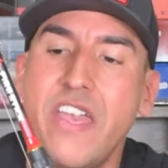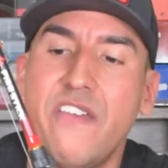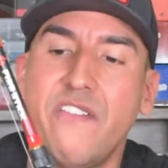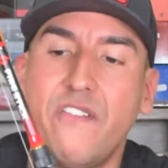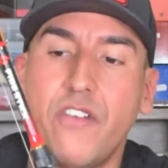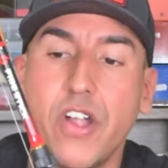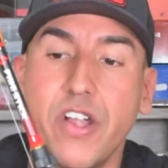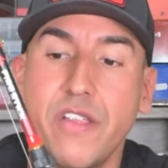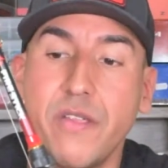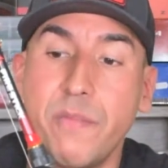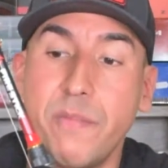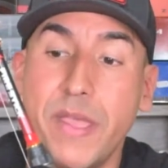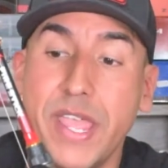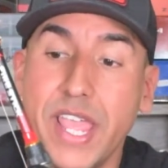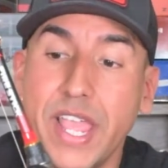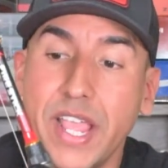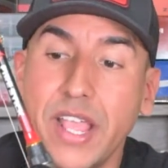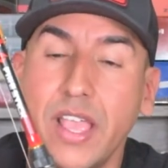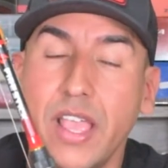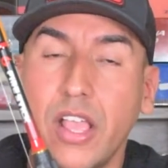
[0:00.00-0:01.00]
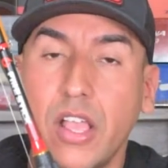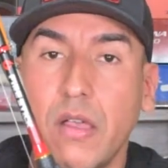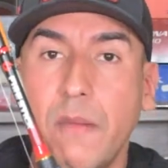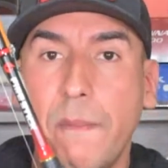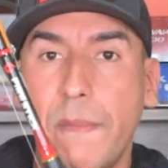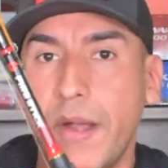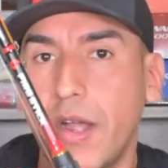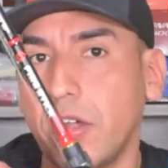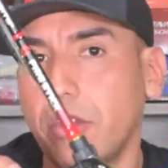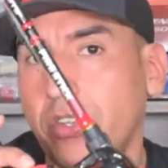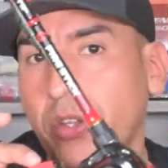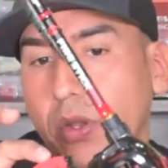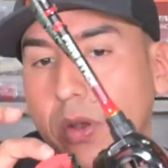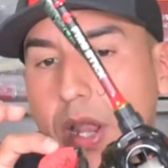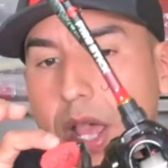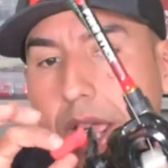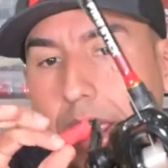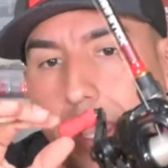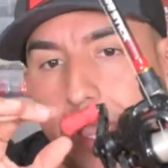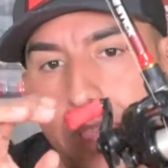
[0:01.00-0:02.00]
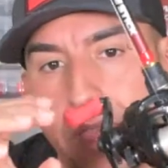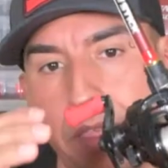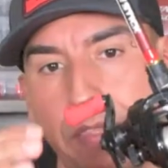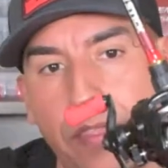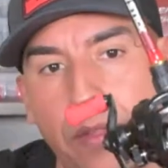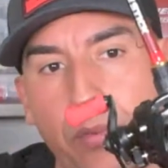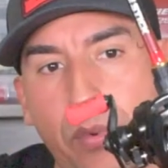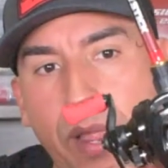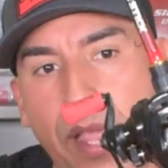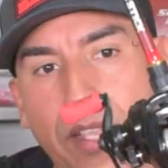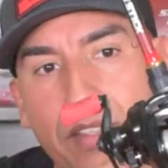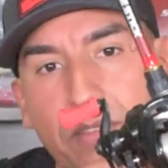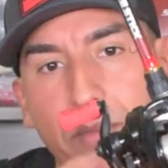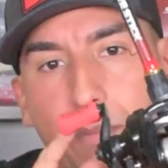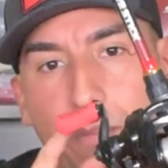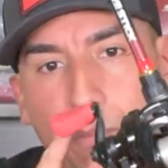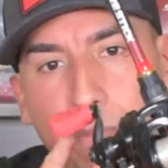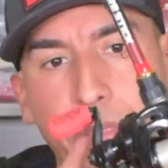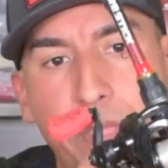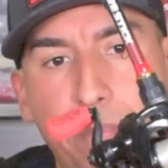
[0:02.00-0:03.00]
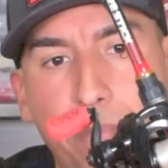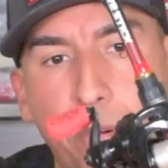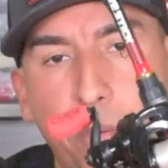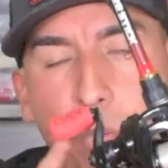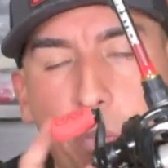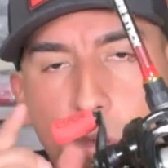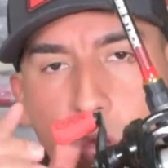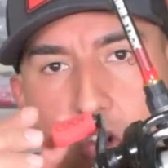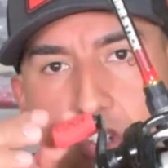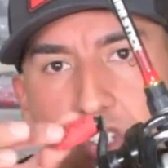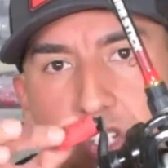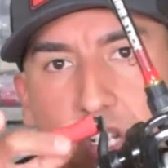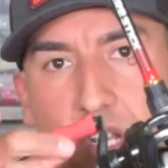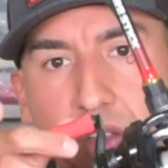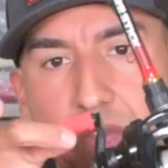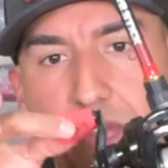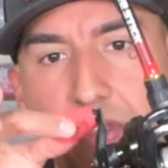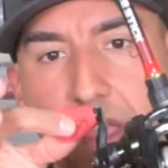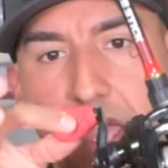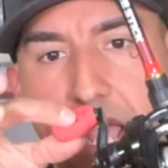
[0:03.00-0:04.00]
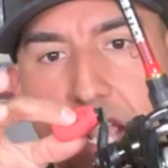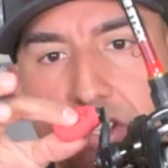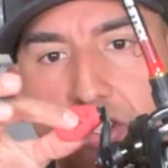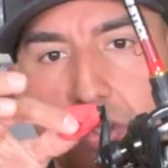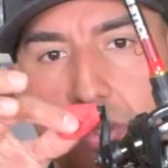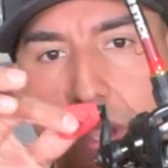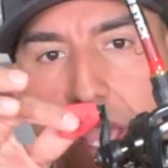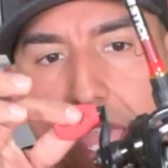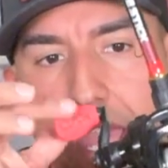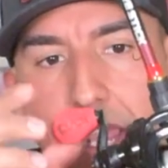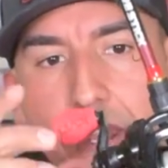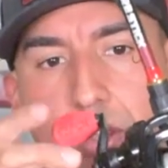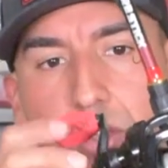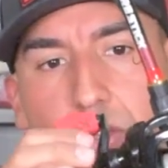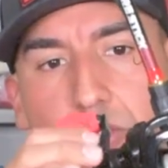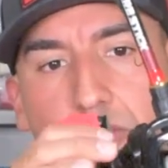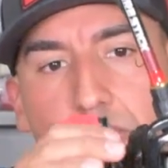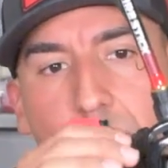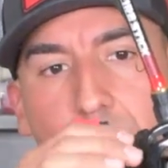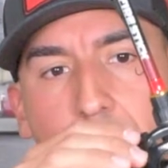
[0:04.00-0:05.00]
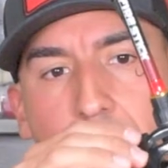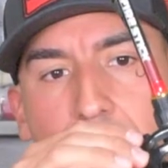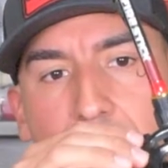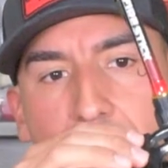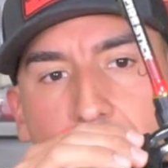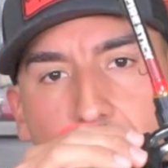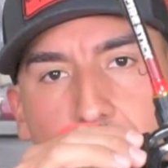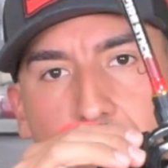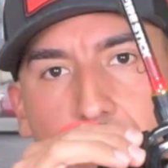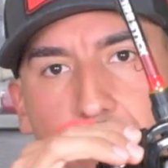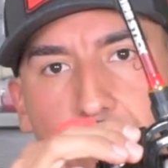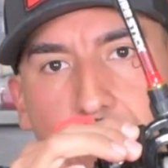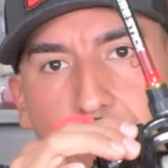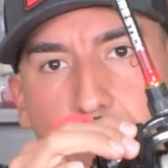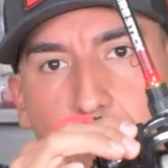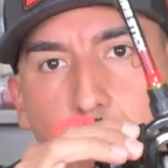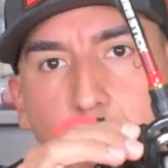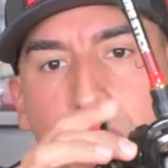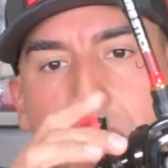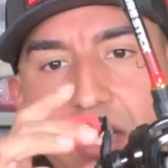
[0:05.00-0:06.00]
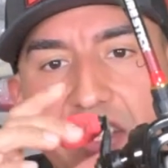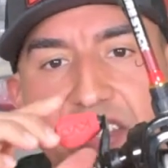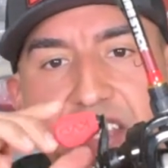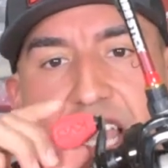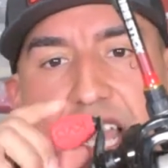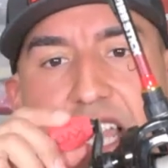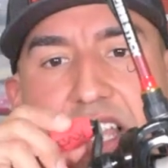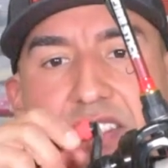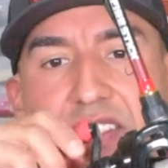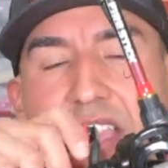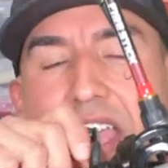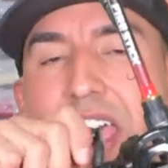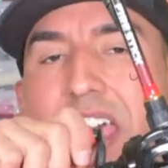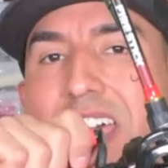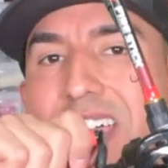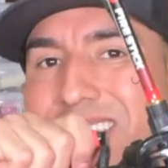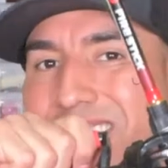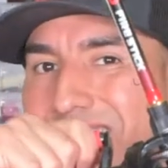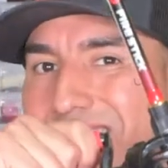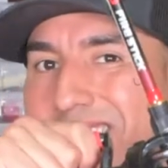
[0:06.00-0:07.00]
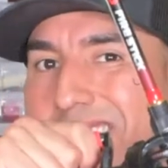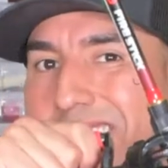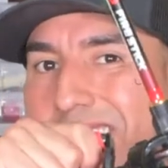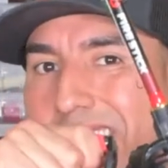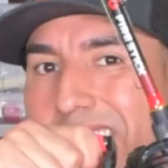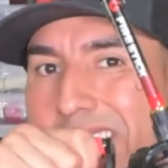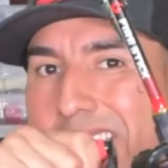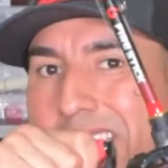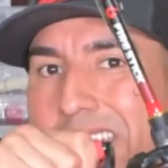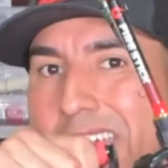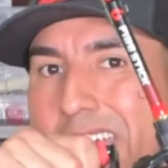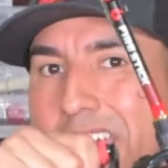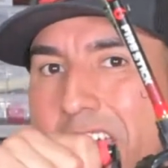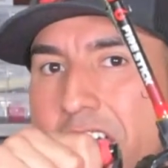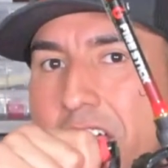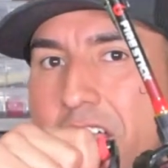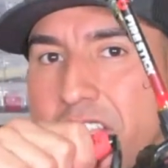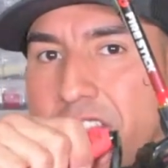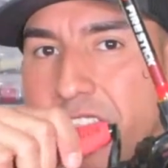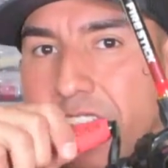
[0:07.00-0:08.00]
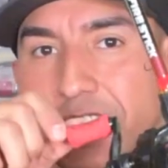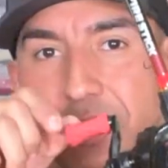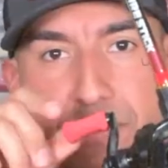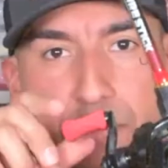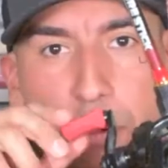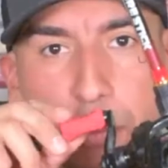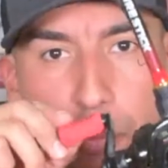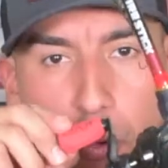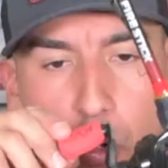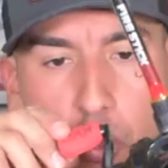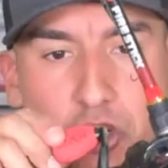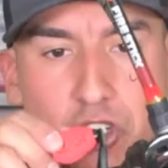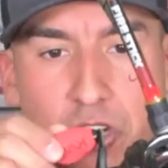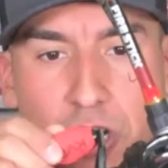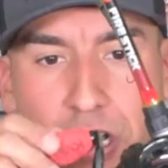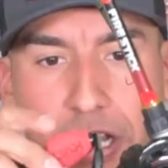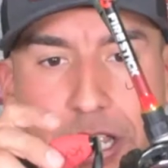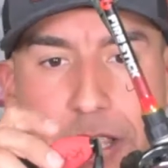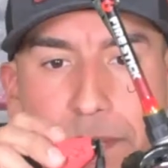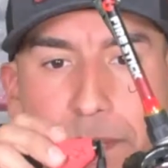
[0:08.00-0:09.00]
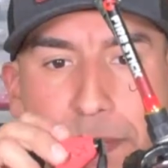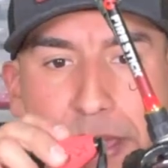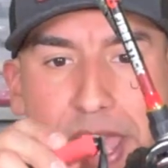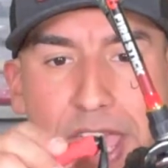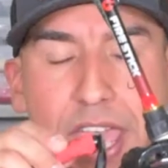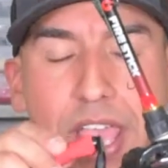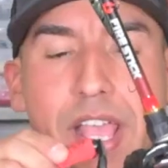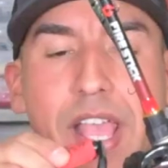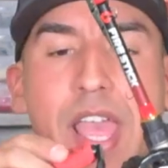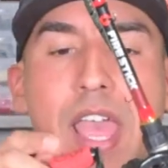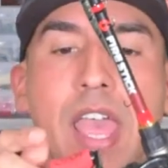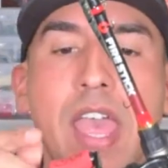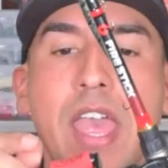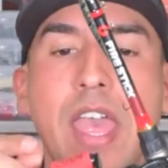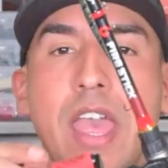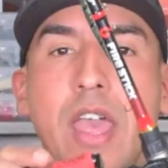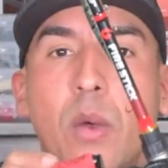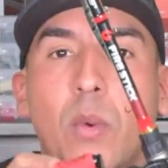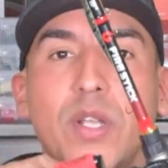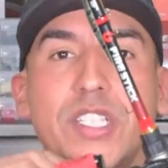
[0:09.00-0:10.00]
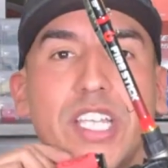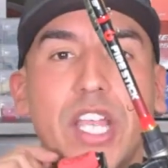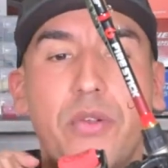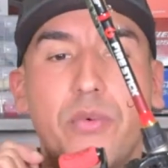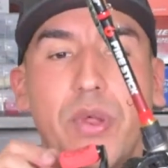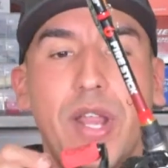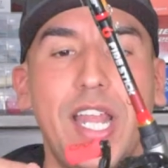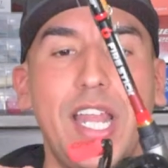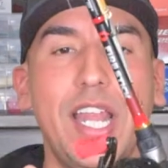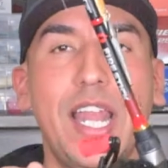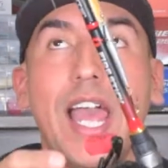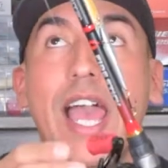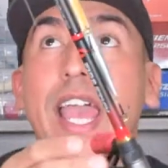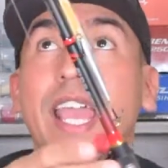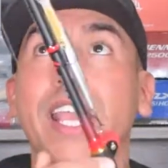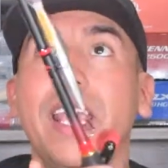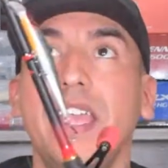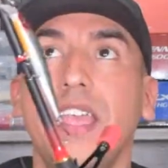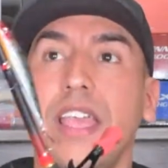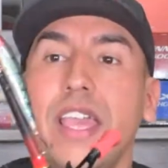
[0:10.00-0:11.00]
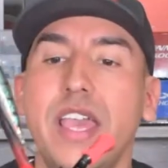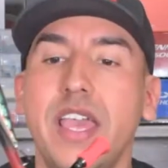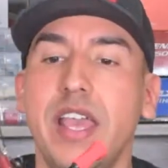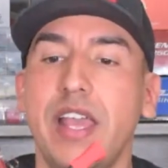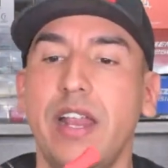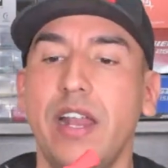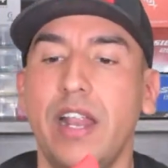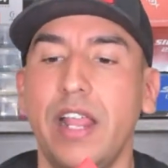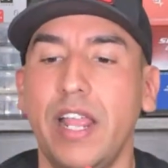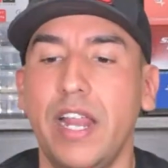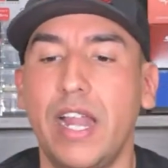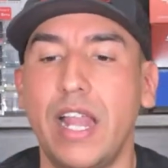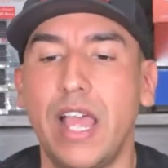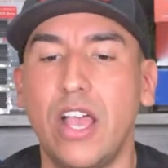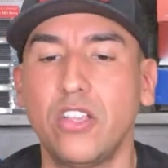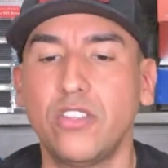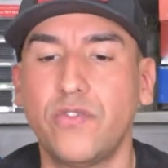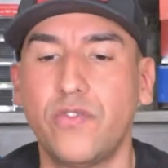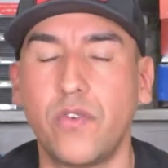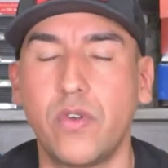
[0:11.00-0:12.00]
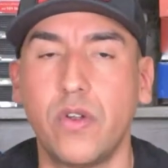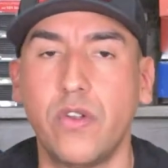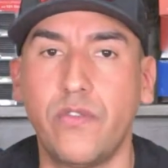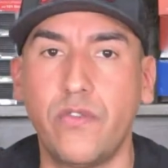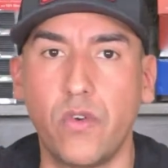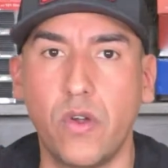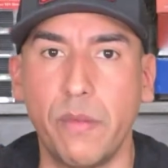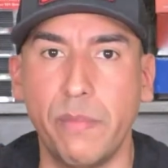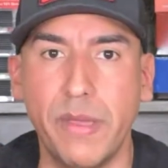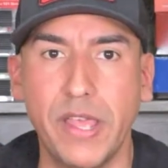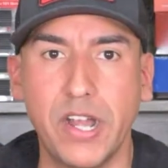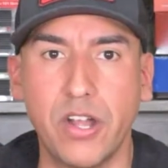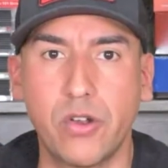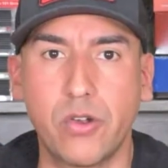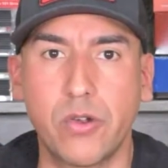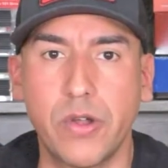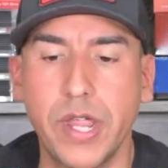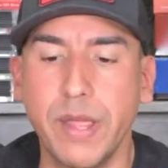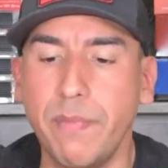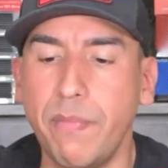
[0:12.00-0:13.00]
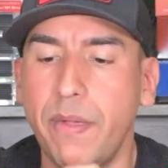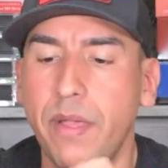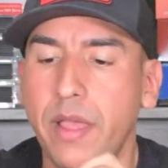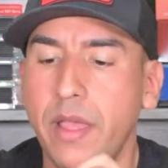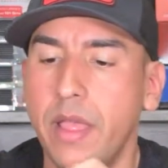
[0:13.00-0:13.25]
Very big compared to like the proportion of the actual handles versus the rod size. These are disproportionately big, which I really like. It allows for a better grip.